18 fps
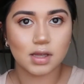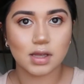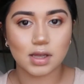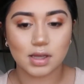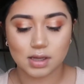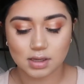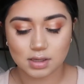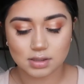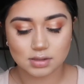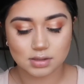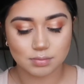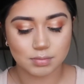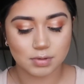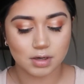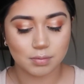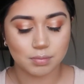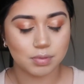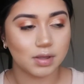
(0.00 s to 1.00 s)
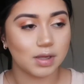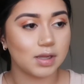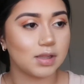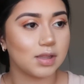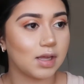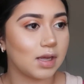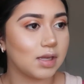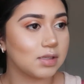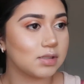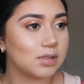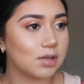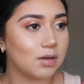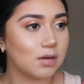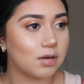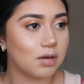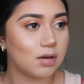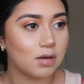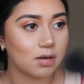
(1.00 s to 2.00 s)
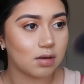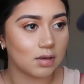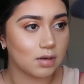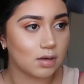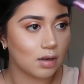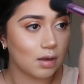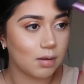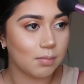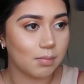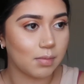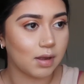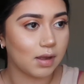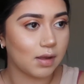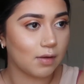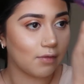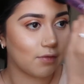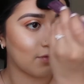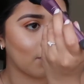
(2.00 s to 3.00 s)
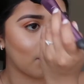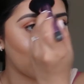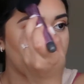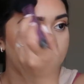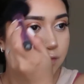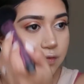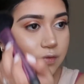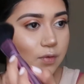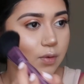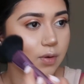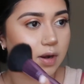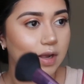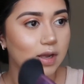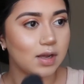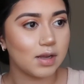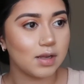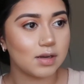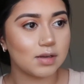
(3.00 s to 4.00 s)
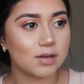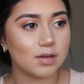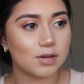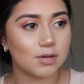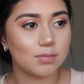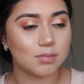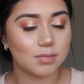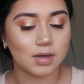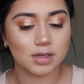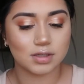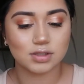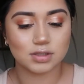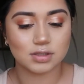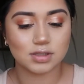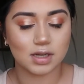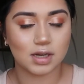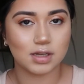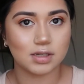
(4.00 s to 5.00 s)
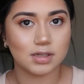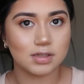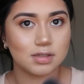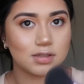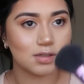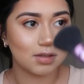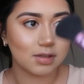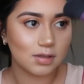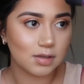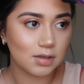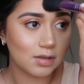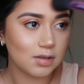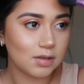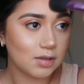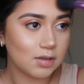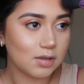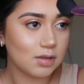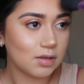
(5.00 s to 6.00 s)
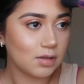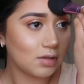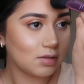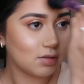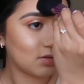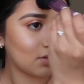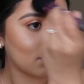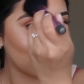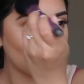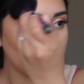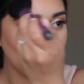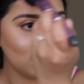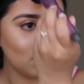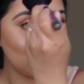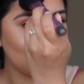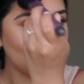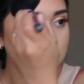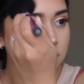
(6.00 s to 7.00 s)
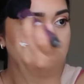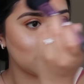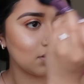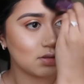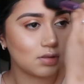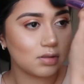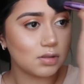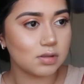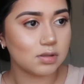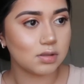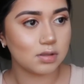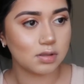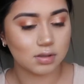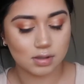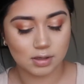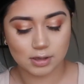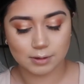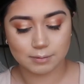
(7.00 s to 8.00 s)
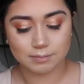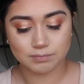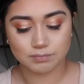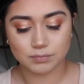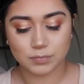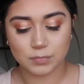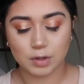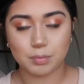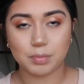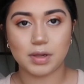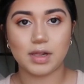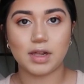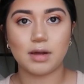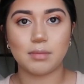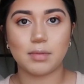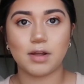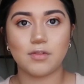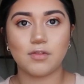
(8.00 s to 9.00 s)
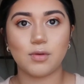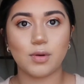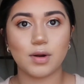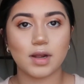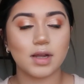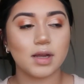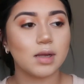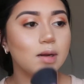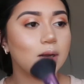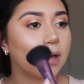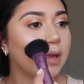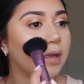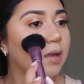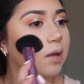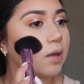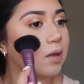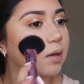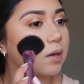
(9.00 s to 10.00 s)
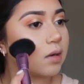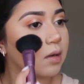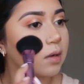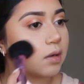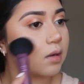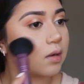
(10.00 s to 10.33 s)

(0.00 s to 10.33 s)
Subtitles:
And I'm gonna apply that on my forehead. Oh, I just added too much. Okay, I'm gonna apply that on my forehead and